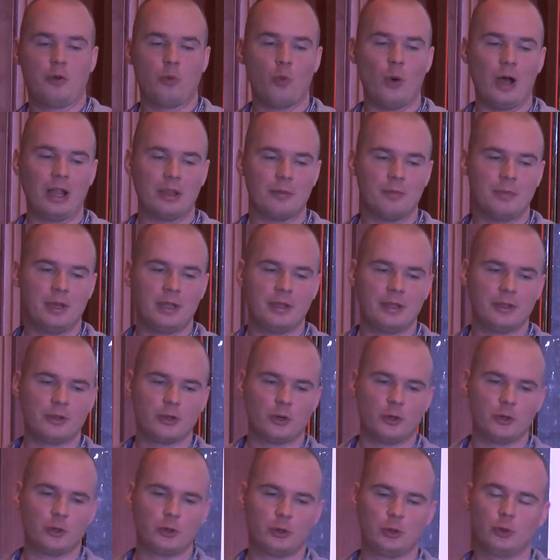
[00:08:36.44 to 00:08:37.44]
1 minute
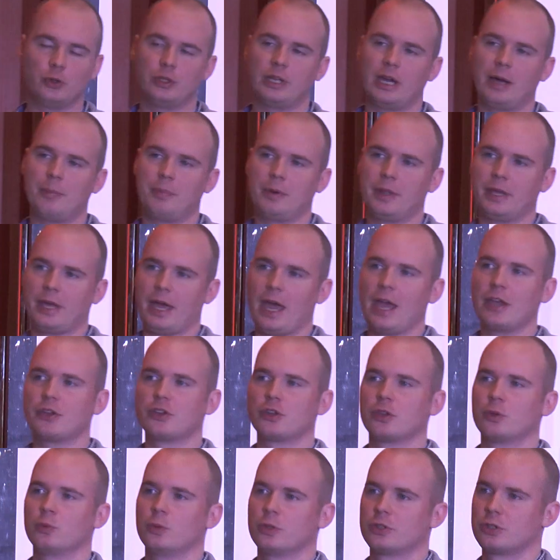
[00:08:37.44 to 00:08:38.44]
or 2, the
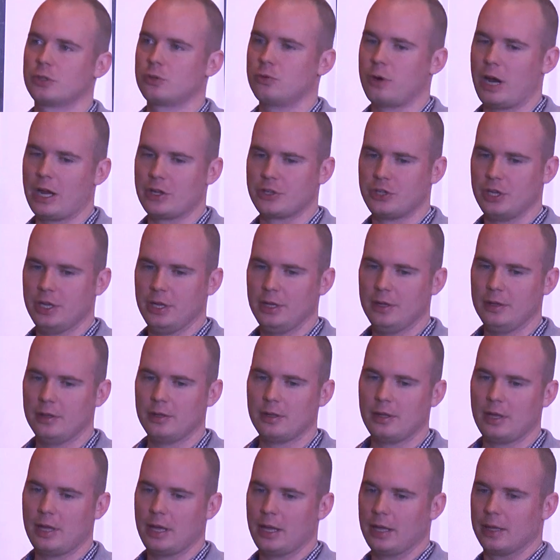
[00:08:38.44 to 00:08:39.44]
application was crashing,
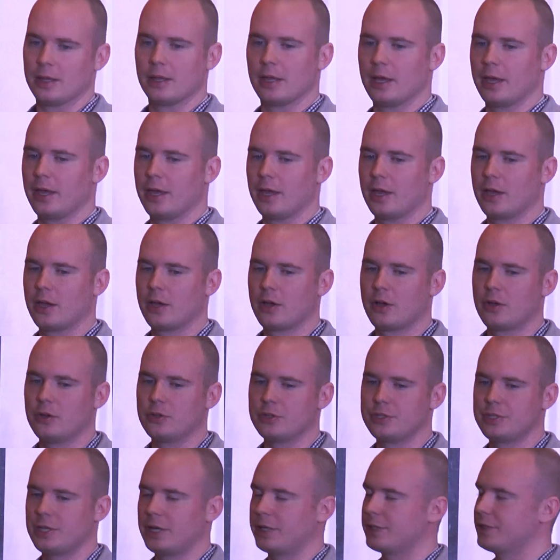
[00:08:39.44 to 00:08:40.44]
and I
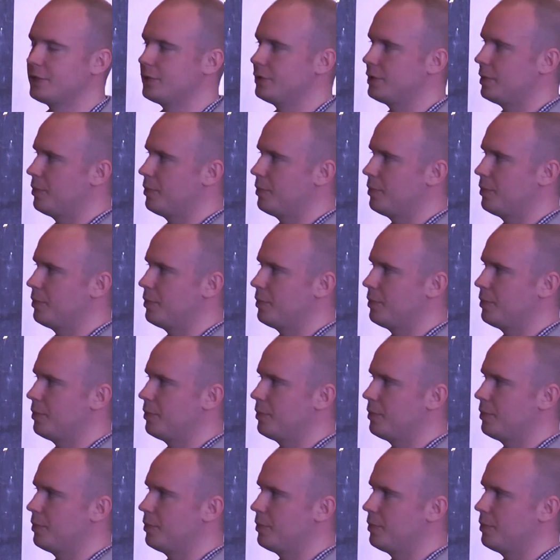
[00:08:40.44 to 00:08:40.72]
contacted the